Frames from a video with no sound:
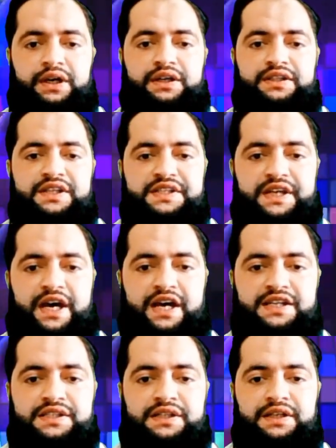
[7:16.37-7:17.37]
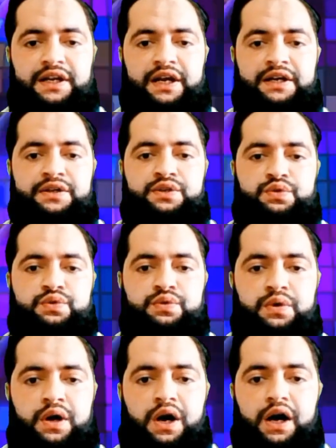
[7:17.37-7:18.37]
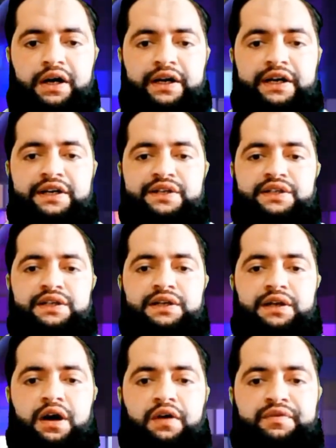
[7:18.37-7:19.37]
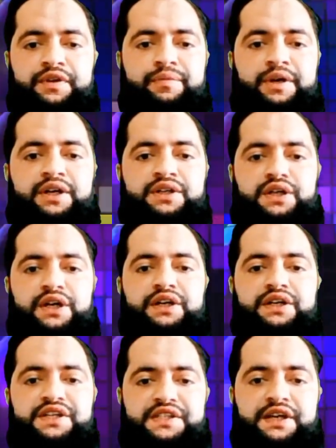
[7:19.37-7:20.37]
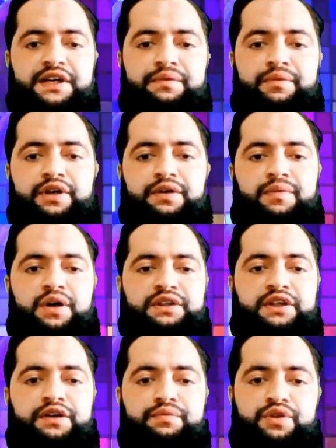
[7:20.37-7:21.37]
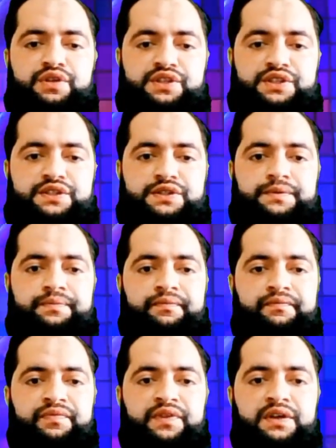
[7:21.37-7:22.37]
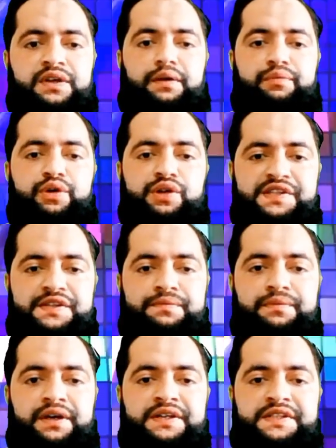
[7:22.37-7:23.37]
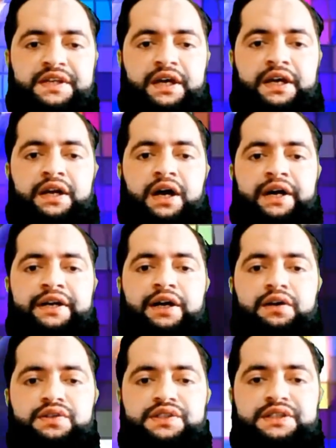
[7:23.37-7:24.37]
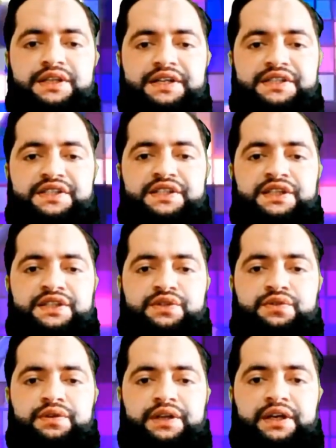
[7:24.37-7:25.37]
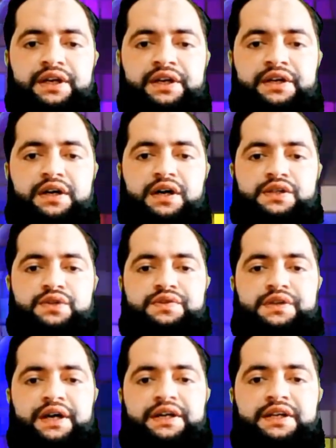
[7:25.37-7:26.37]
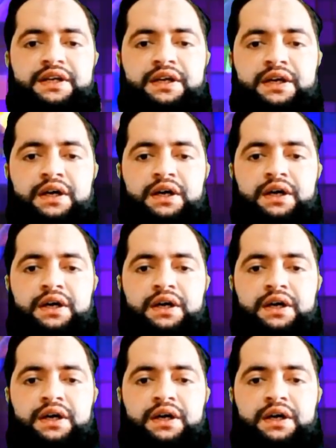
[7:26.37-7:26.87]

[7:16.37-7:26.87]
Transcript: This has led to a great deal of debate and disagreement among the communists. Communism is an ideology that seeks to create a society